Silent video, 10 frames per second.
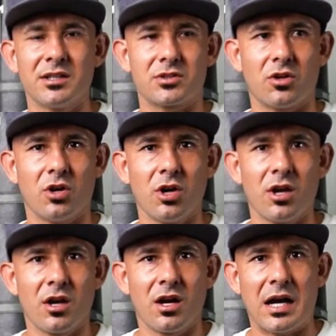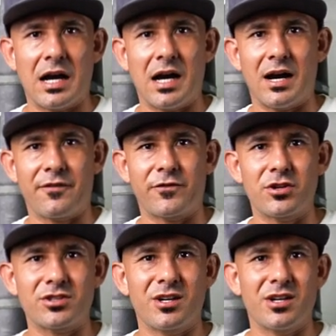So
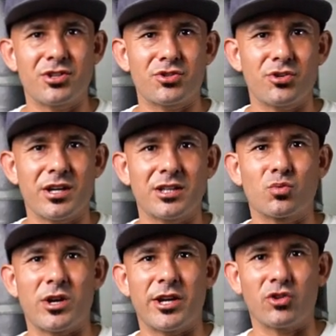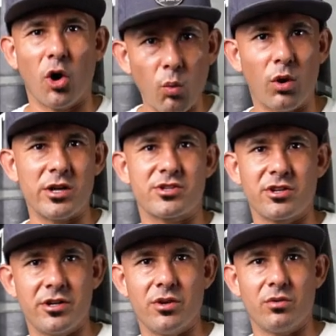first I'll show you guys what I don't want you
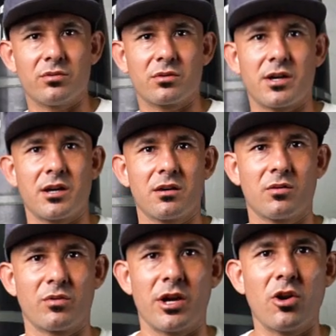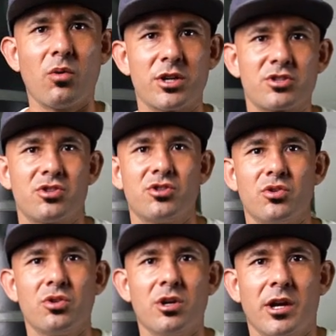to do, okay? What I don't want you to
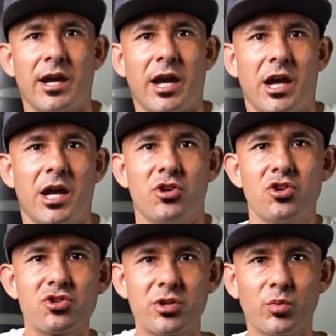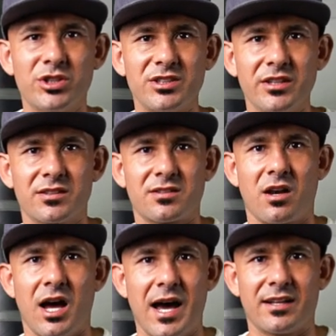do, and usually we see this a
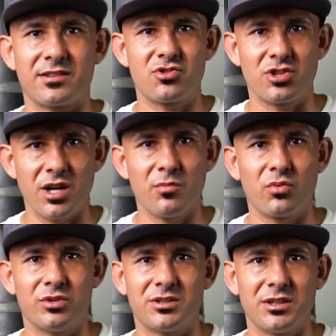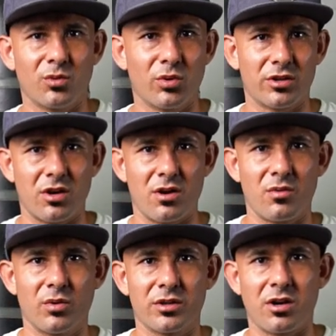lot at the gym. We see it with
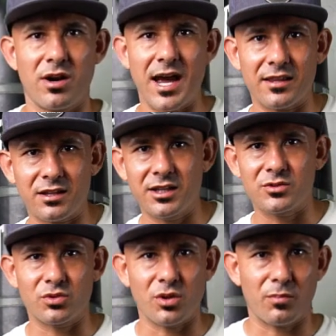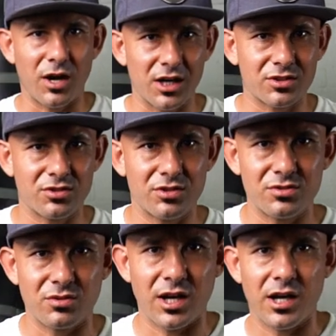our athletes, with our
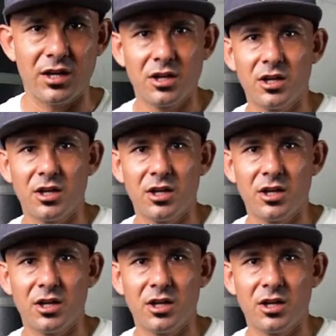boxers, okay?